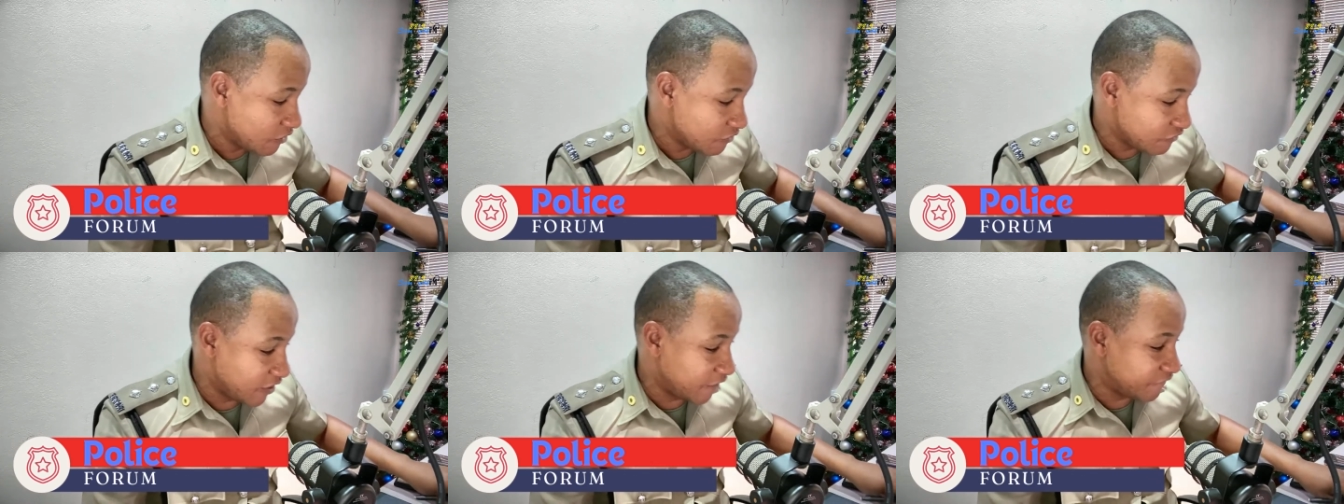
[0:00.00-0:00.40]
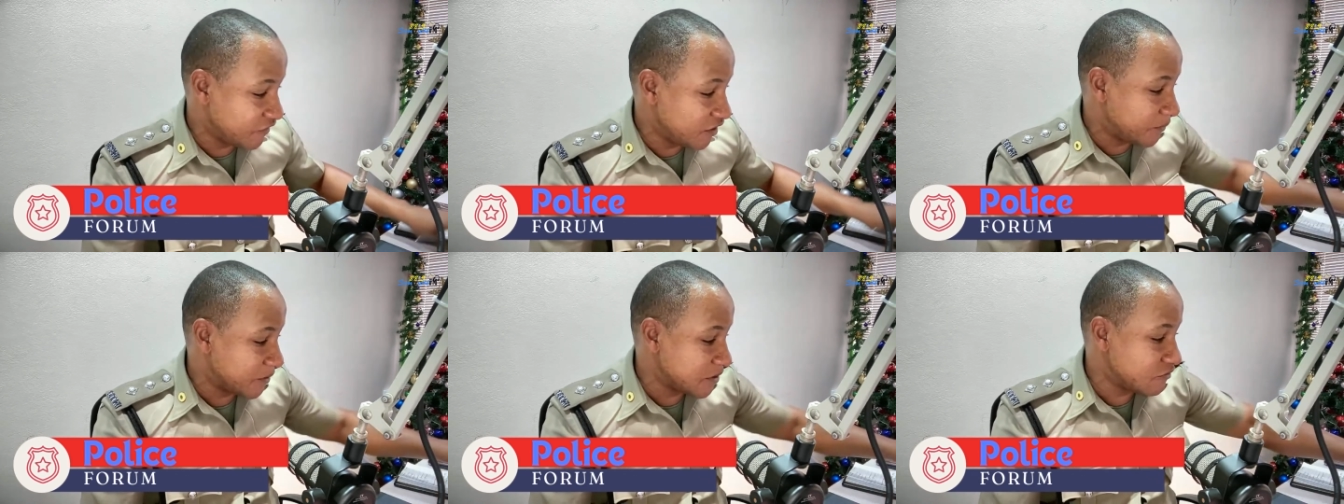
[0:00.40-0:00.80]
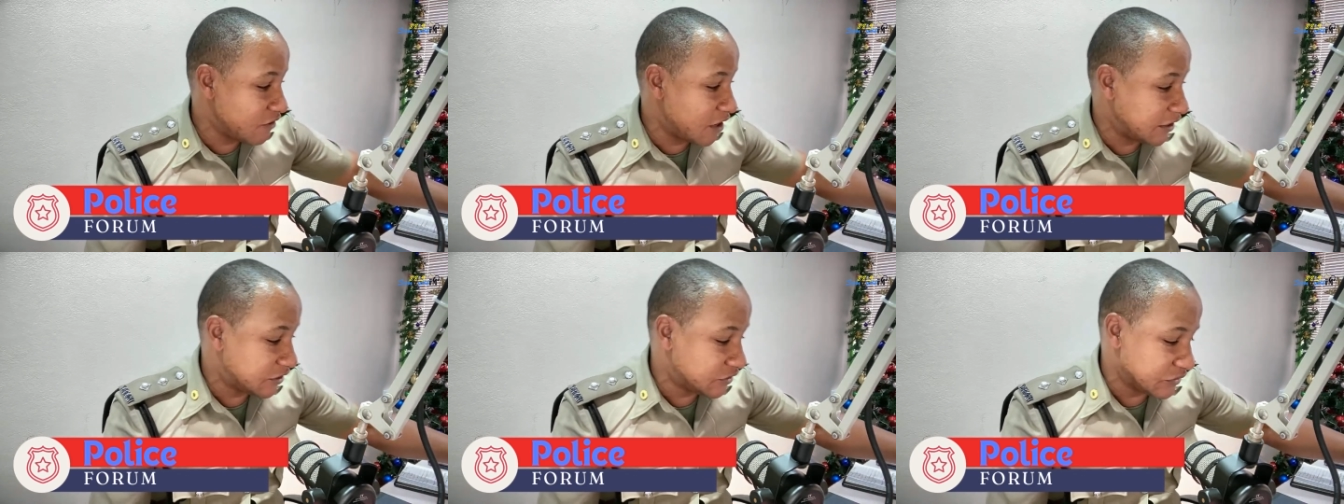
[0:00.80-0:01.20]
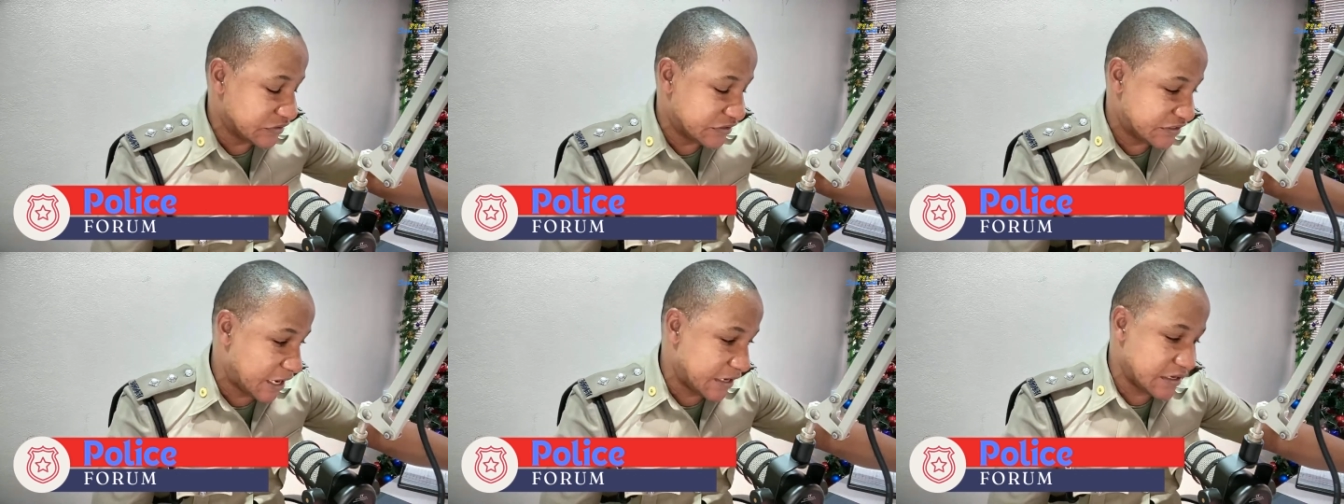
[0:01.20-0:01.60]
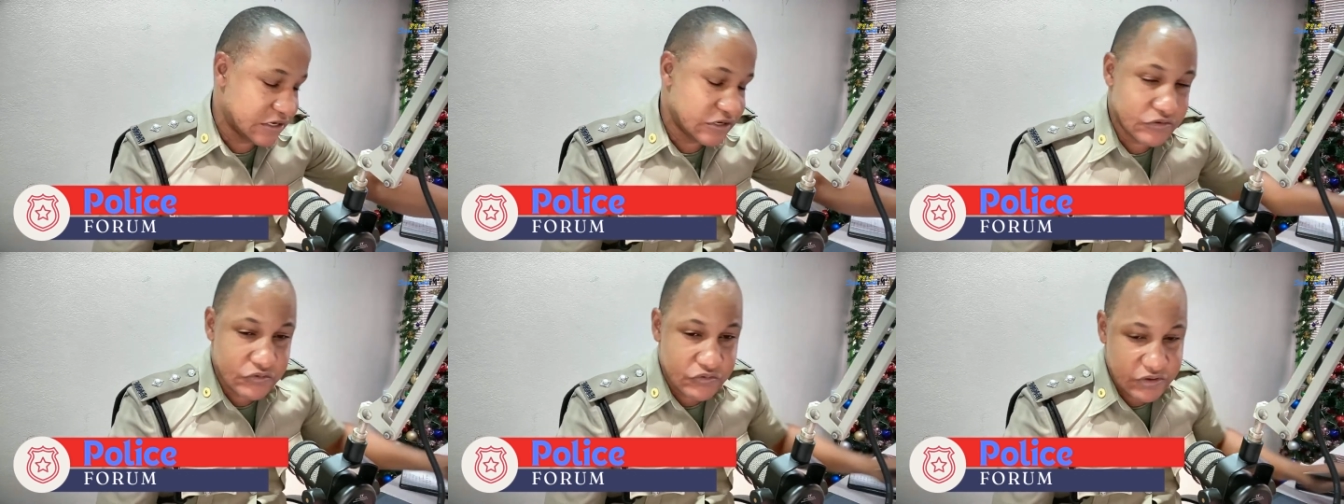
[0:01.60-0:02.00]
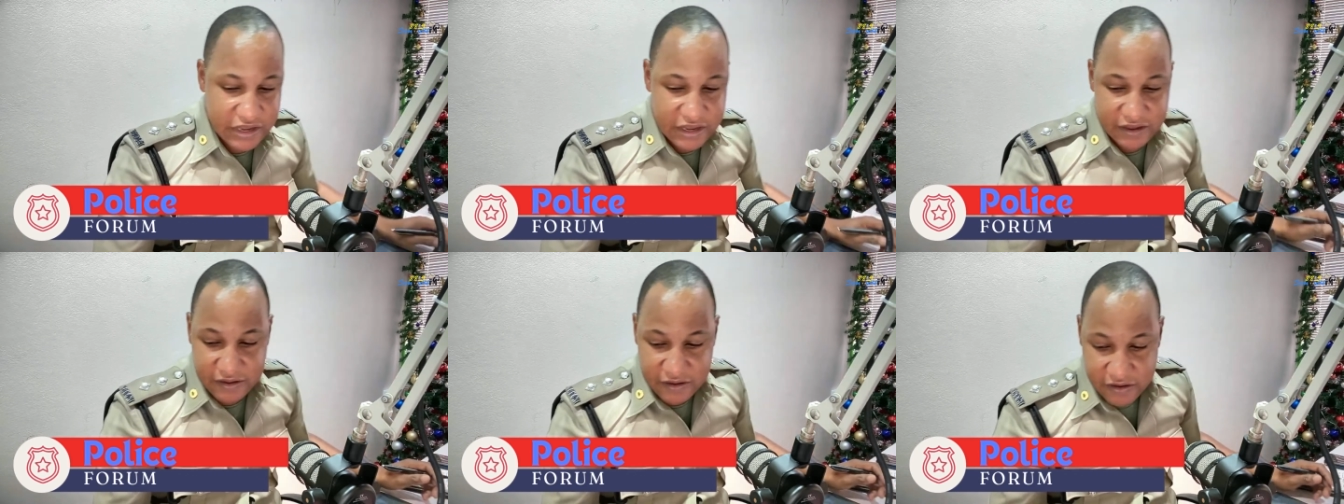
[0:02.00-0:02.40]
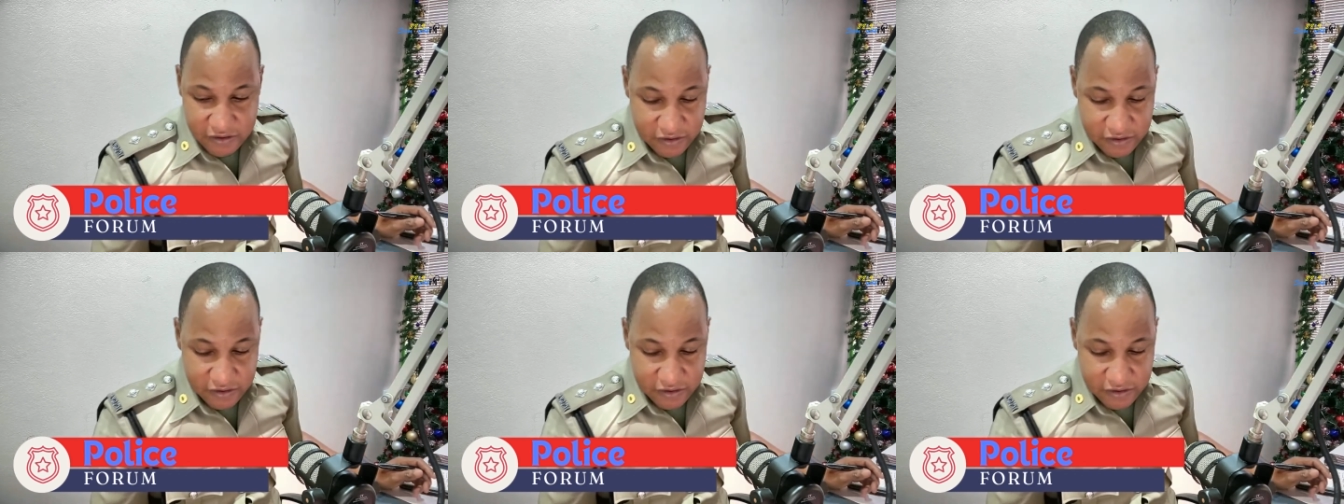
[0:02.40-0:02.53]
revved up and ready to start the new year